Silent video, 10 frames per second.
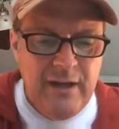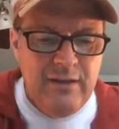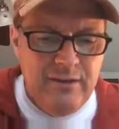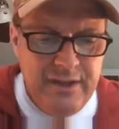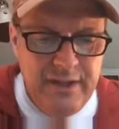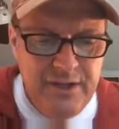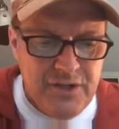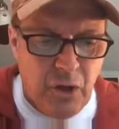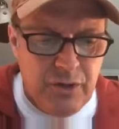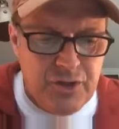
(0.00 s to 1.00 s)
These
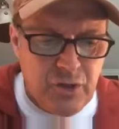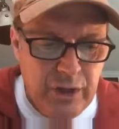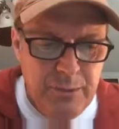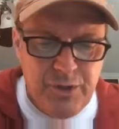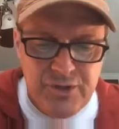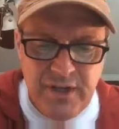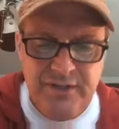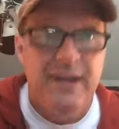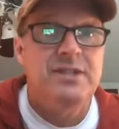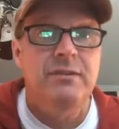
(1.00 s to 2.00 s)
are the Scriptures that
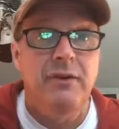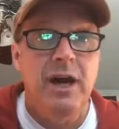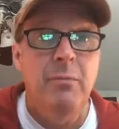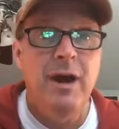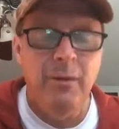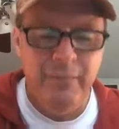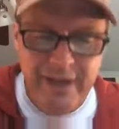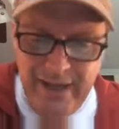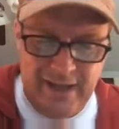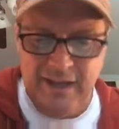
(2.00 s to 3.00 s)
testify about
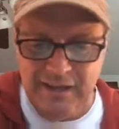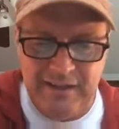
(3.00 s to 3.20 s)
me,